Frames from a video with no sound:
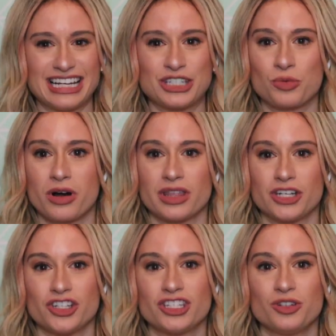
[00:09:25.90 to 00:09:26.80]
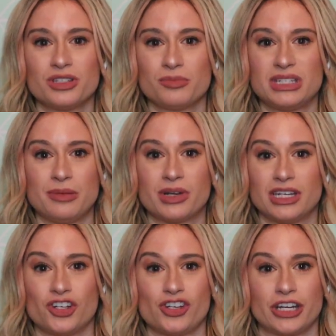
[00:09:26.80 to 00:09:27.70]
It's worth it. Just do some deep
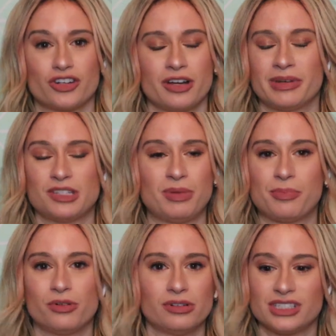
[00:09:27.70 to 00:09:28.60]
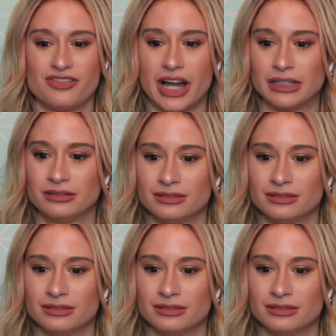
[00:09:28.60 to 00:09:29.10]
conditioning treatments, people. It's fine.